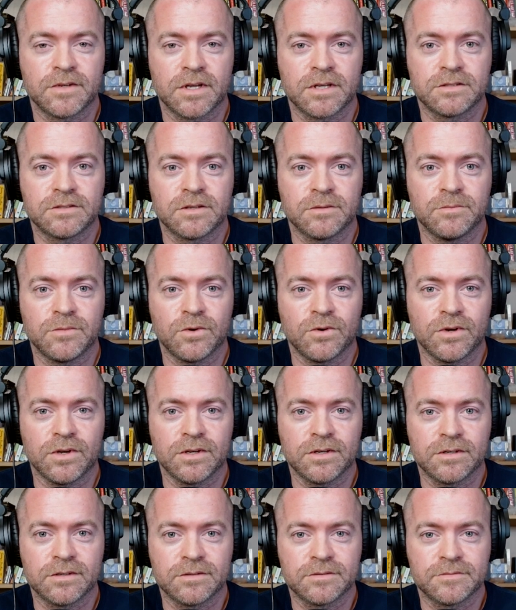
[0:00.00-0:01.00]
at some
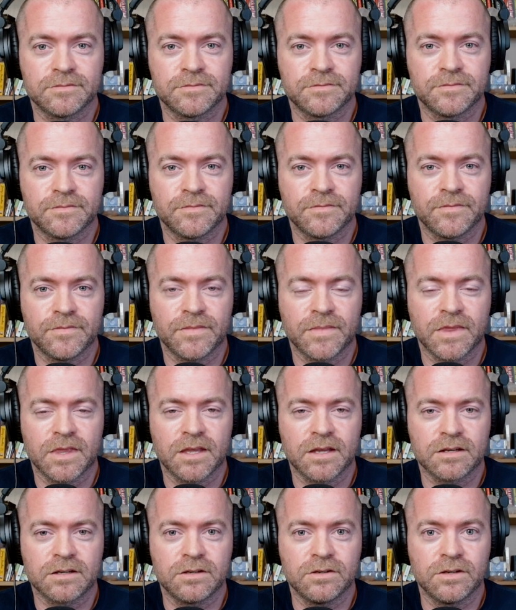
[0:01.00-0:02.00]
point
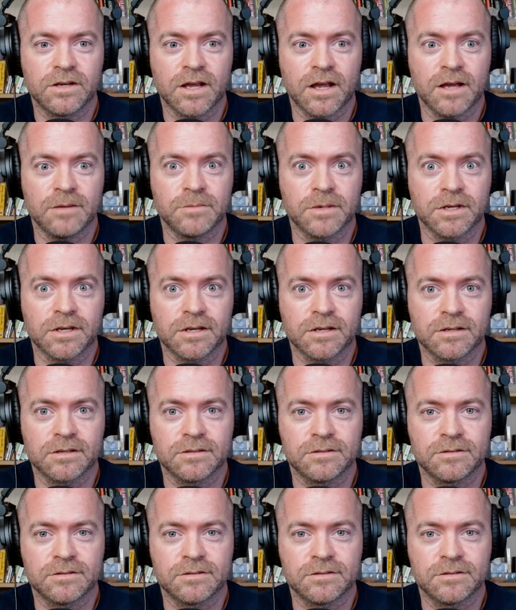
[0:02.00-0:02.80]
that good habit